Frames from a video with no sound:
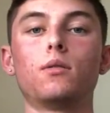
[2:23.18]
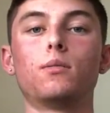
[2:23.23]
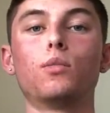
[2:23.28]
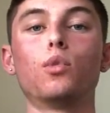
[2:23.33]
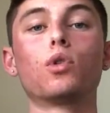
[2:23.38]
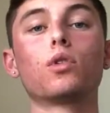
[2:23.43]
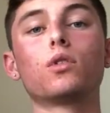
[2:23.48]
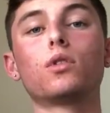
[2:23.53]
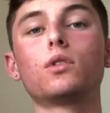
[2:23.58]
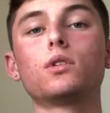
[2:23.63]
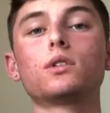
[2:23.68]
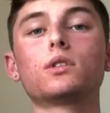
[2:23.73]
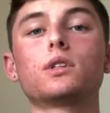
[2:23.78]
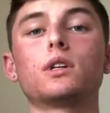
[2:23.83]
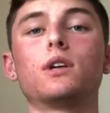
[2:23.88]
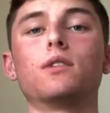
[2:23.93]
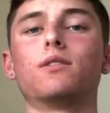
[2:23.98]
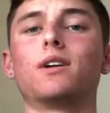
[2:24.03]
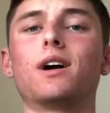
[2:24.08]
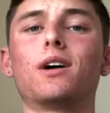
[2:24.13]

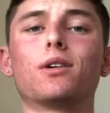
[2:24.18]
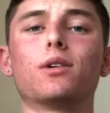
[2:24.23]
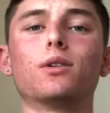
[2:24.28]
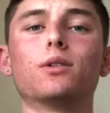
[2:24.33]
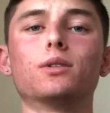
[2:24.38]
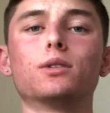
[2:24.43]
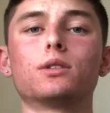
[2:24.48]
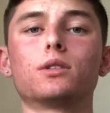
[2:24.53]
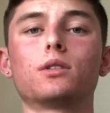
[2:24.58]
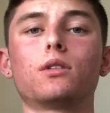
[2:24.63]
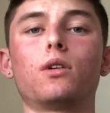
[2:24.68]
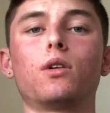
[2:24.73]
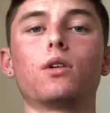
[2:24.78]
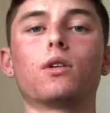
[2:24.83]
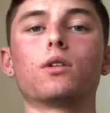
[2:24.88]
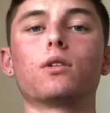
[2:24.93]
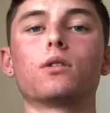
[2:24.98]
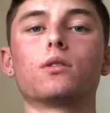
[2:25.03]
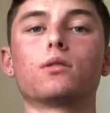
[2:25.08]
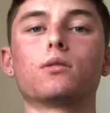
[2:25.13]
morals and values
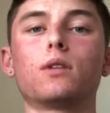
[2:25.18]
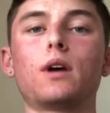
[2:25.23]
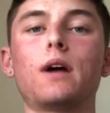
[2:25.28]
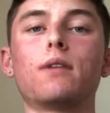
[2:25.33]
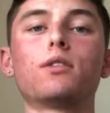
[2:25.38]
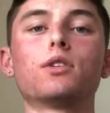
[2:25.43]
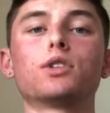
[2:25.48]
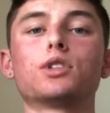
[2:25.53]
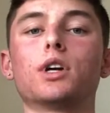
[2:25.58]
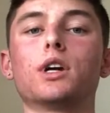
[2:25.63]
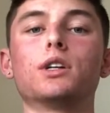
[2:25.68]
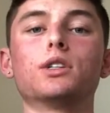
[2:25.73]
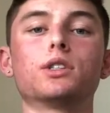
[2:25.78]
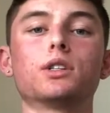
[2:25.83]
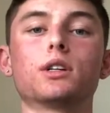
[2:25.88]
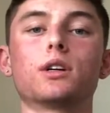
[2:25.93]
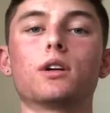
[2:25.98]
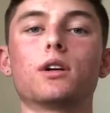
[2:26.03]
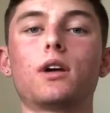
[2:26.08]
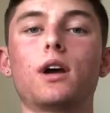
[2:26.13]
are
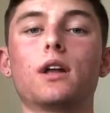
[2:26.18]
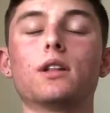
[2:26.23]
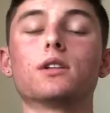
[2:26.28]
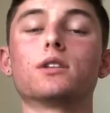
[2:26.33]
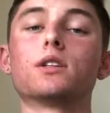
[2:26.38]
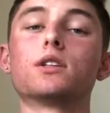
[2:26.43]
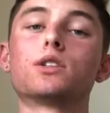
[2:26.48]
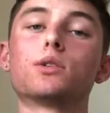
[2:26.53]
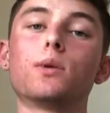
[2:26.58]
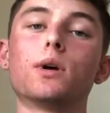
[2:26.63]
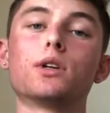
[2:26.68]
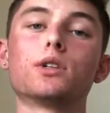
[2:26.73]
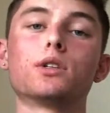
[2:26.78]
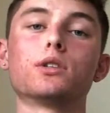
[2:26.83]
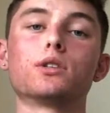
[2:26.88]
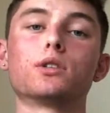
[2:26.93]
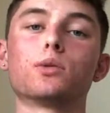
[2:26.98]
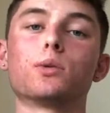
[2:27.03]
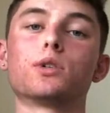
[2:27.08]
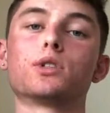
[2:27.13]
ever-changing, and the
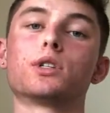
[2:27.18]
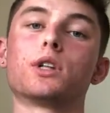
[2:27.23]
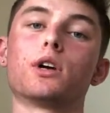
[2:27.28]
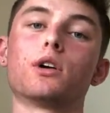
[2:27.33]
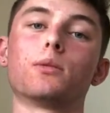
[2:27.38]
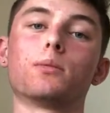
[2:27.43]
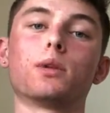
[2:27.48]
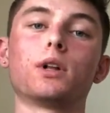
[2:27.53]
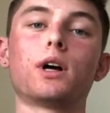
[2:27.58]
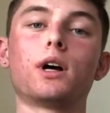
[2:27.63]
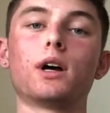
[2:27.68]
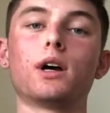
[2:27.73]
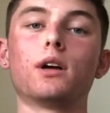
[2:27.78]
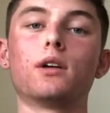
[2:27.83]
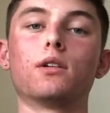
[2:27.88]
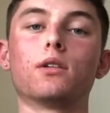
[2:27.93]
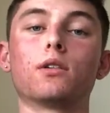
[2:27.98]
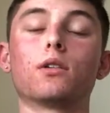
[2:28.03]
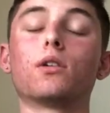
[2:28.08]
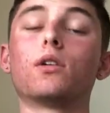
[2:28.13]
situations to which they are
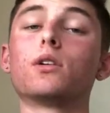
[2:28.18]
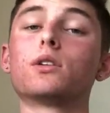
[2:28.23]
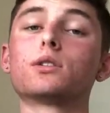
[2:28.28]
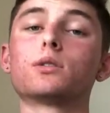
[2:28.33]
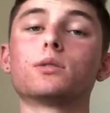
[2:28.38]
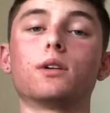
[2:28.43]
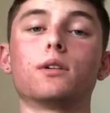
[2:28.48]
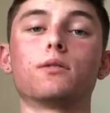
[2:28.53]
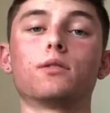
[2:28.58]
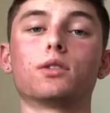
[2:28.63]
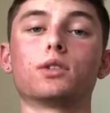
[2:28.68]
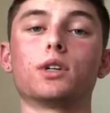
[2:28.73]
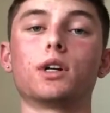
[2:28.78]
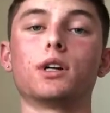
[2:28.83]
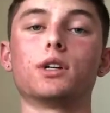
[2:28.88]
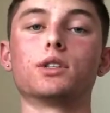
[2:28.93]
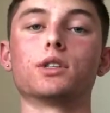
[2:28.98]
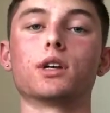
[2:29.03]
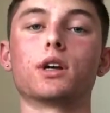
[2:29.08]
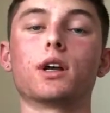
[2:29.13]
applied are also
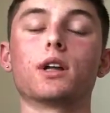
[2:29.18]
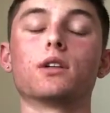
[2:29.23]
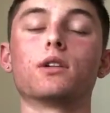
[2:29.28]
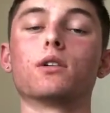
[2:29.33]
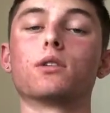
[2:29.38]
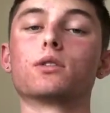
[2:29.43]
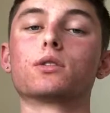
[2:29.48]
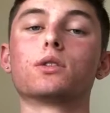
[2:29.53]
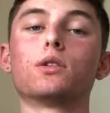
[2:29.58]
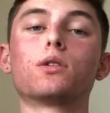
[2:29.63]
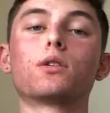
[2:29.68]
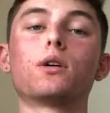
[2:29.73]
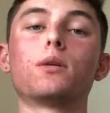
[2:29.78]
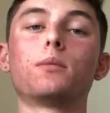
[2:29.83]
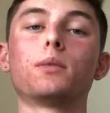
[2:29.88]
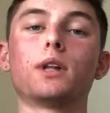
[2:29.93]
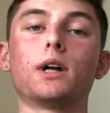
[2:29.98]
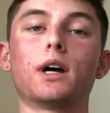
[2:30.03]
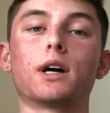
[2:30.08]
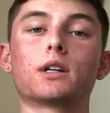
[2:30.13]
ever-changing and are so
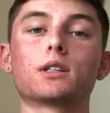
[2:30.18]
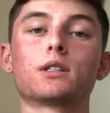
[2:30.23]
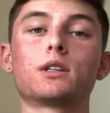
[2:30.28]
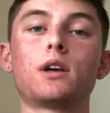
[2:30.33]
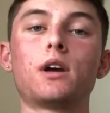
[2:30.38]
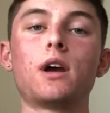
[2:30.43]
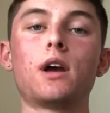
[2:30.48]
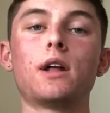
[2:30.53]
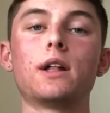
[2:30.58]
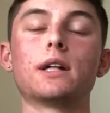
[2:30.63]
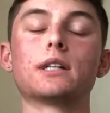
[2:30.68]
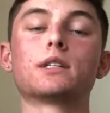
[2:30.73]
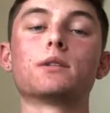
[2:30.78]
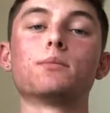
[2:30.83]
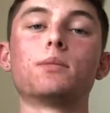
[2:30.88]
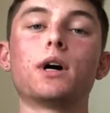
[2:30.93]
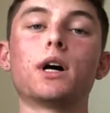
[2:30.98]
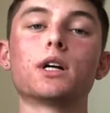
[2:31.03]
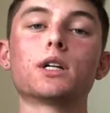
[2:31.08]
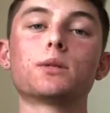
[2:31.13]
complex that it's
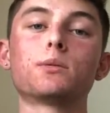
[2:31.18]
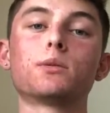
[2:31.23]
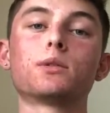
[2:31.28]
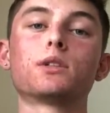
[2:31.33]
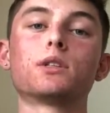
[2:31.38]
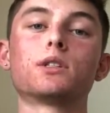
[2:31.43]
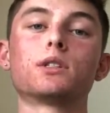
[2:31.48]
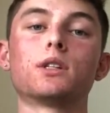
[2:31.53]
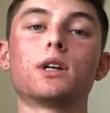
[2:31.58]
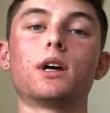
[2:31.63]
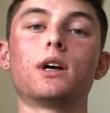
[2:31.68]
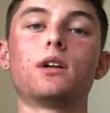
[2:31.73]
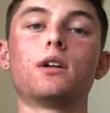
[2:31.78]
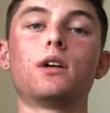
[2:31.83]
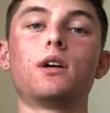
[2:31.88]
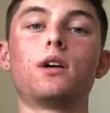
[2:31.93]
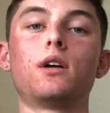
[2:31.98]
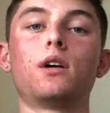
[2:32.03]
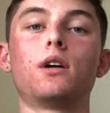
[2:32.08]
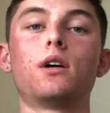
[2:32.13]
impossible to
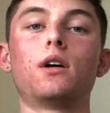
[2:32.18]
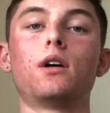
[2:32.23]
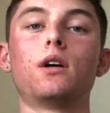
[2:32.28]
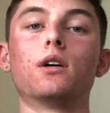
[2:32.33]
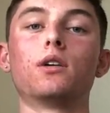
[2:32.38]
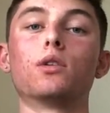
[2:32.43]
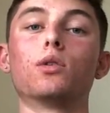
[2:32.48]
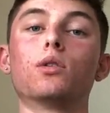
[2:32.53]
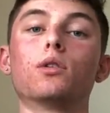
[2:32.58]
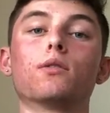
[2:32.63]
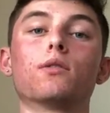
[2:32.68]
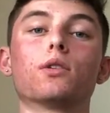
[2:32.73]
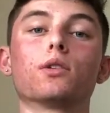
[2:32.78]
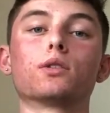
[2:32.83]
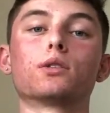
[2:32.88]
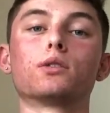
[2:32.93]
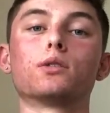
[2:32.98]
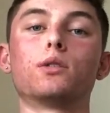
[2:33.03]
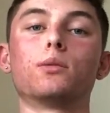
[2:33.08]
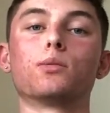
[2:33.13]
set a
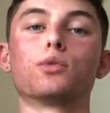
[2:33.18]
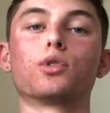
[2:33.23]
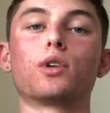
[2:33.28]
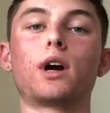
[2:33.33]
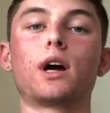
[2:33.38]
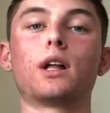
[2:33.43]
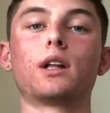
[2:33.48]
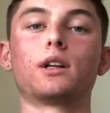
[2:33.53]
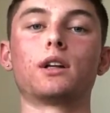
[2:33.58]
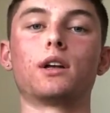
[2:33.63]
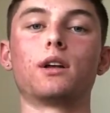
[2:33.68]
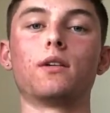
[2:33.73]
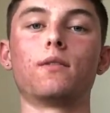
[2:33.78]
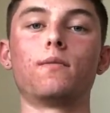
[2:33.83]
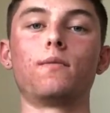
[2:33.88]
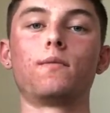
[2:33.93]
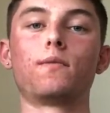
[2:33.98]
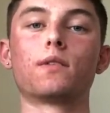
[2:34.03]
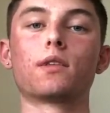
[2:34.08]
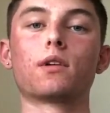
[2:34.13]
universal morality
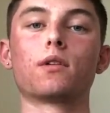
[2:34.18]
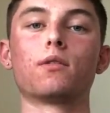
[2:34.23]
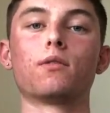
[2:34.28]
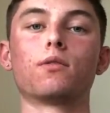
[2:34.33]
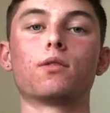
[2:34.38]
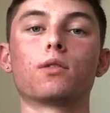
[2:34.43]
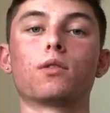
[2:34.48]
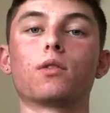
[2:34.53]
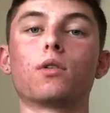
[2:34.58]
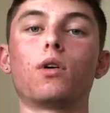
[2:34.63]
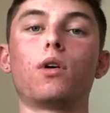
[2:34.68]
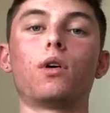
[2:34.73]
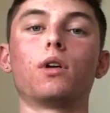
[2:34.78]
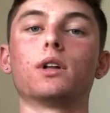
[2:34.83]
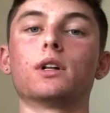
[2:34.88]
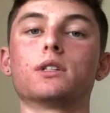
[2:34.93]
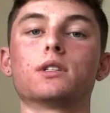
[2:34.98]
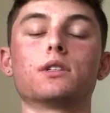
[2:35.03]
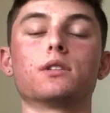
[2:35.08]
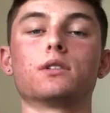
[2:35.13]
for
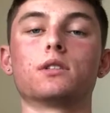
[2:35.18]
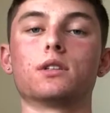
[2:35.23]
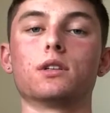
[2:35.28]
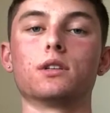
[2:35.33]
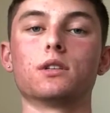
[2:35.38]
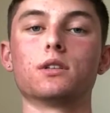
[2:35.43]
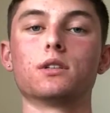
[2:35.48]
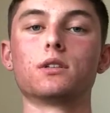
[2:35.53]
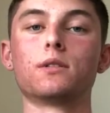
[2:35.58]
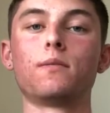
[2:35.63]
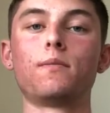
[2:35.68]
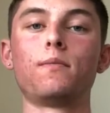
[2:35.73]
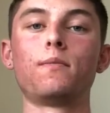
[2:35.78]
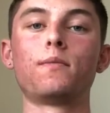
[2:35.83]
all instances.